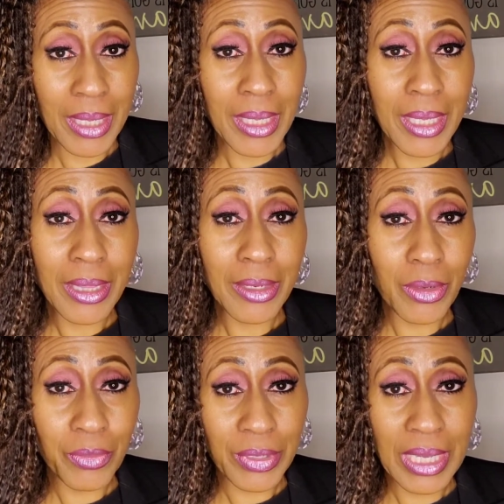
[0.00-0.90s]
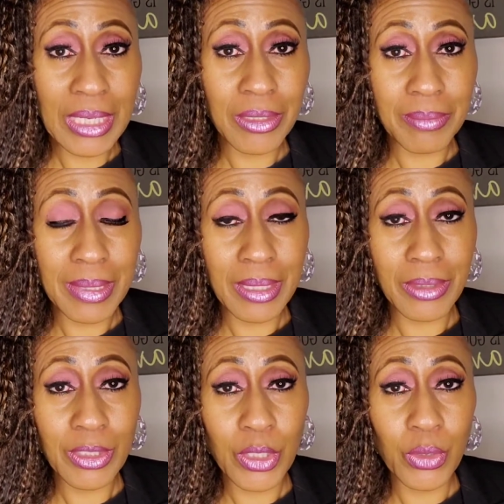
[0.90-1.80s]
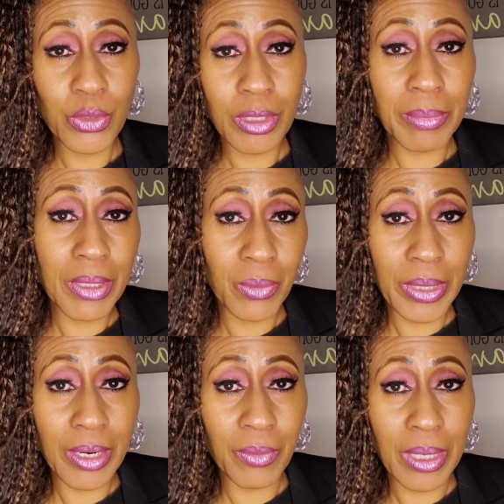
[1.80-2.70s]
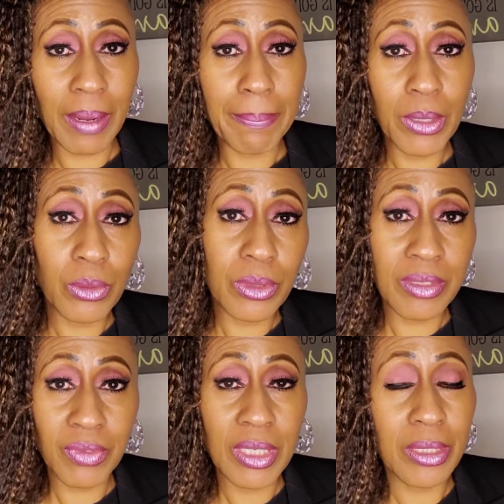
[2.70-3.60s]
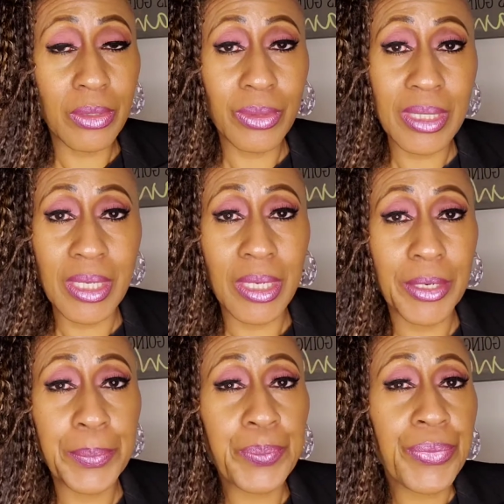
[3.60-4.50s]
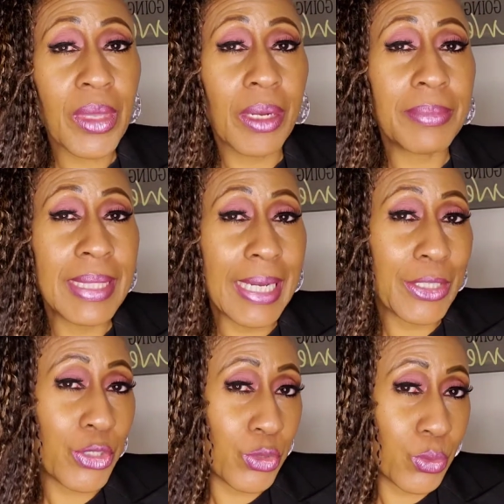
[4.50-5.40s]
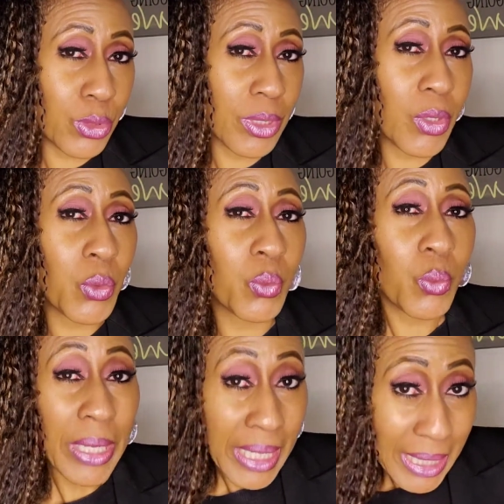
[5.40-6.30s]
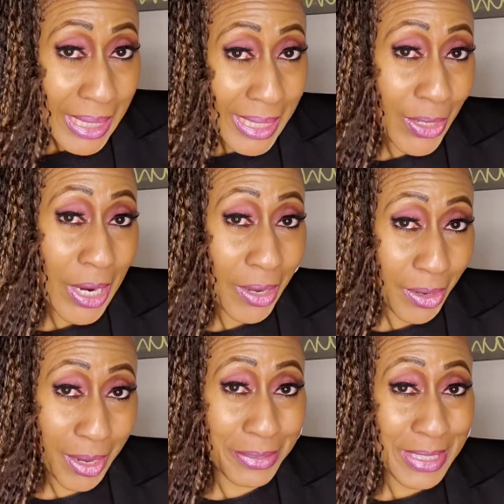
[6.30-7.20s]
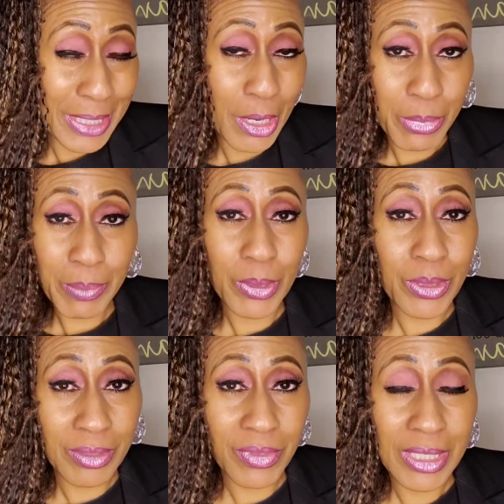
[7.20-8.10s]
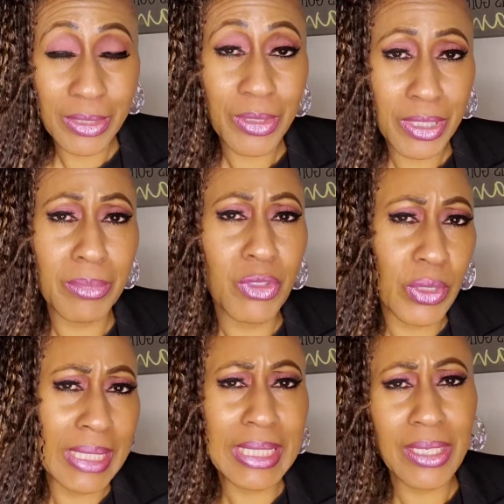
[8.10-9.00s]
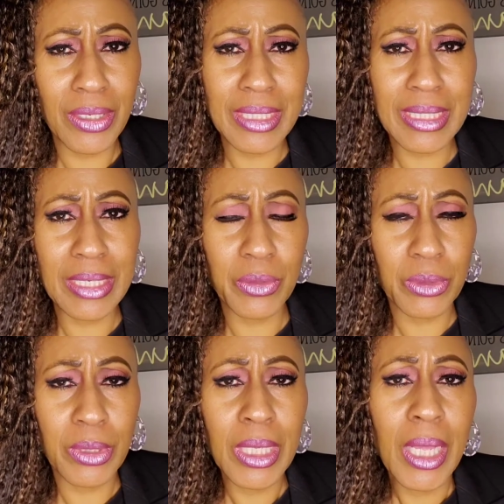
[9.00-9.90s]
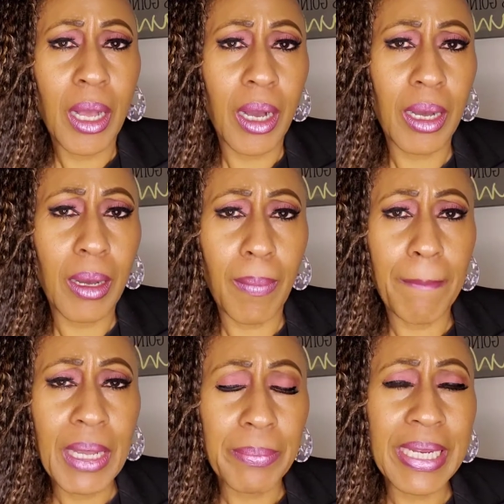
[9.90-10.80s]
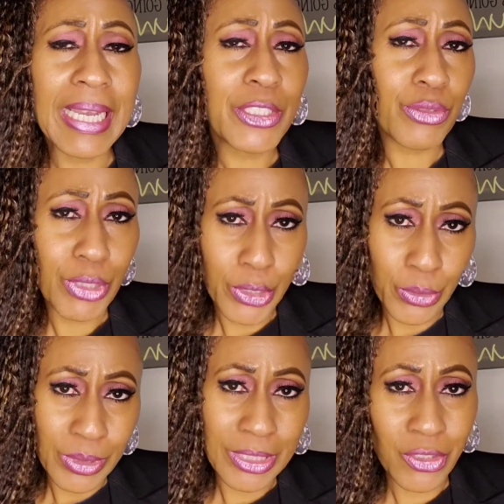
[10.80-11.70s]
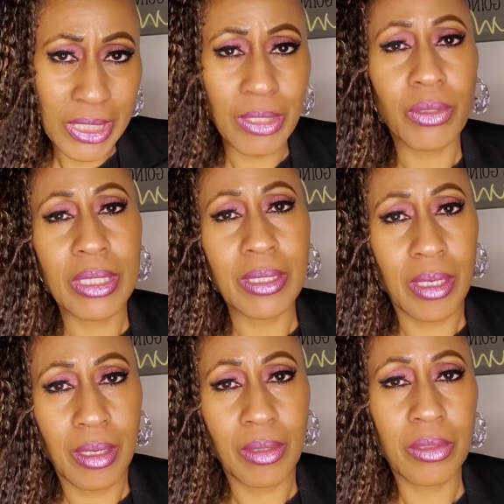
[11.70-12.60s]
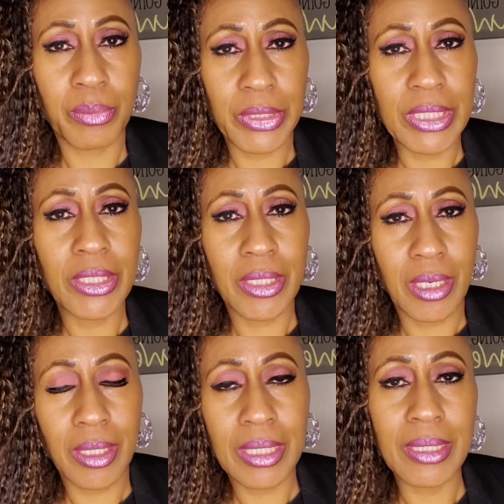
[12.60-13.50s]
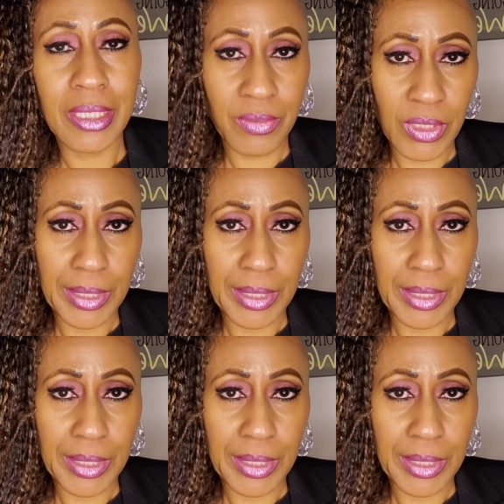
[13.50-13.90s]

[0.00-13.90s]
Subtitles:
Hit the notification bell so you can be aware of when I post videos here. I'm not sure when or how often I'll be posting videos here. I'm trying to get on the schedule. But as you know, this channel is called Bridgett TV.